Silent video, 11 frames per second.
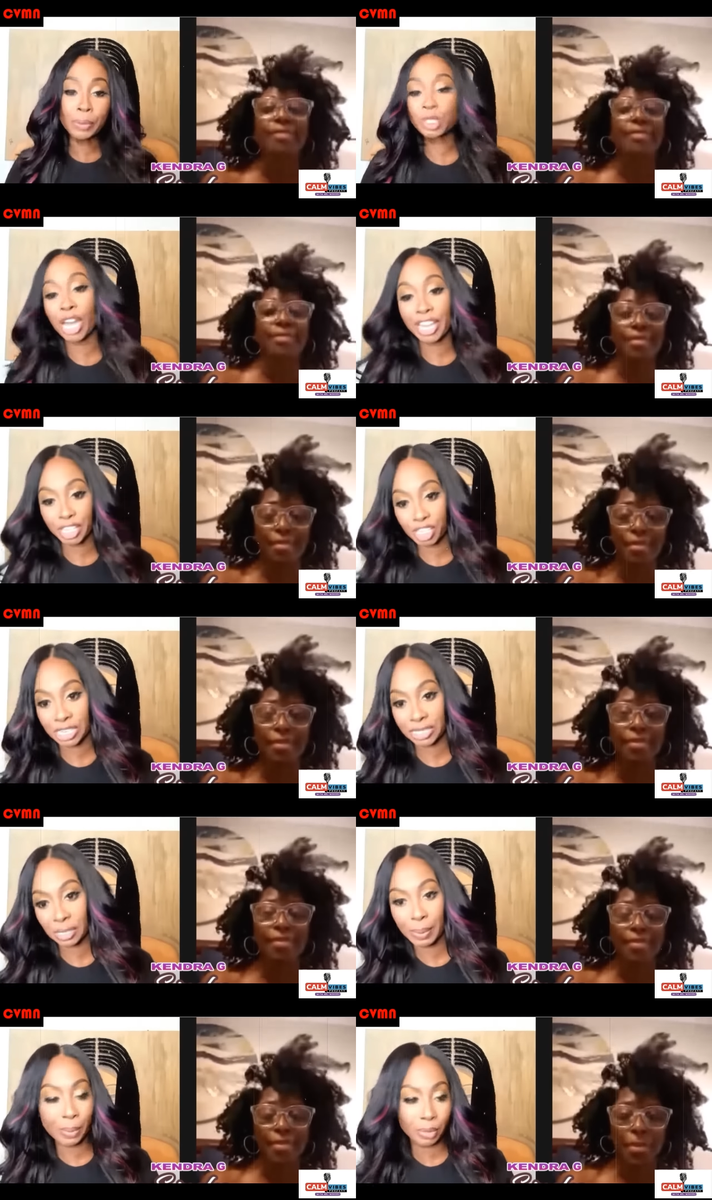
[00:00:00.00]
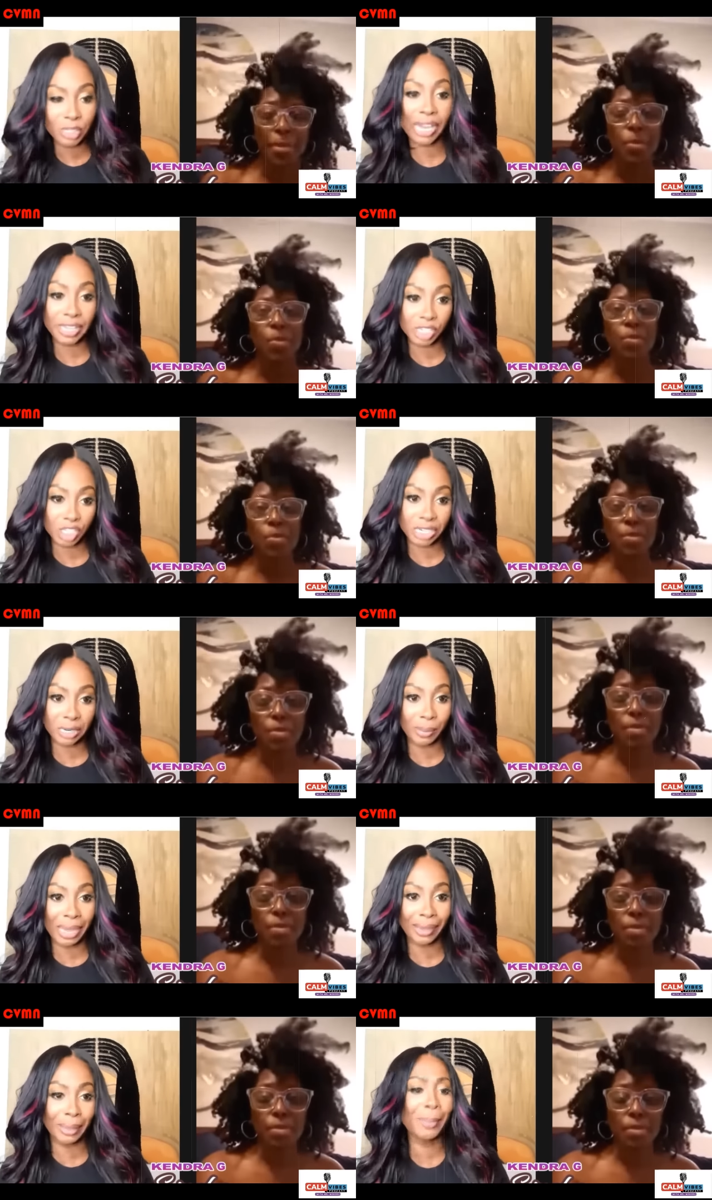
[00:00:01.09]
Speaker 1: was talking shit. Some people were talking shit about
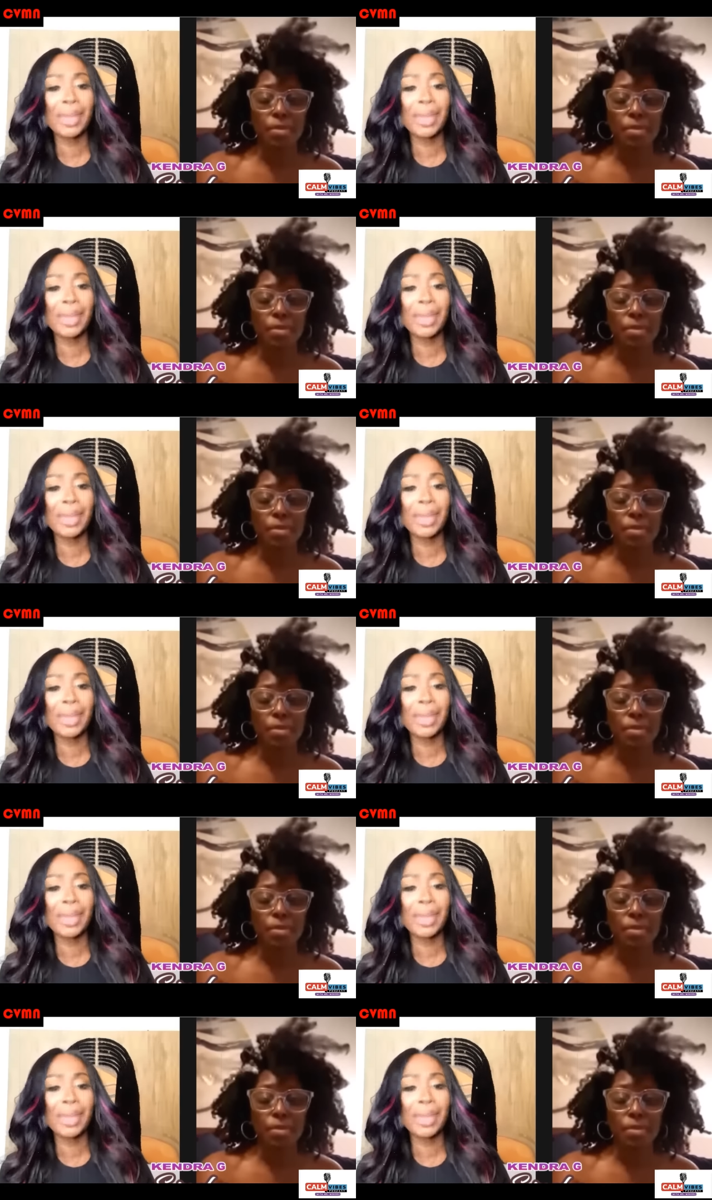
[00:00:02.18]
him.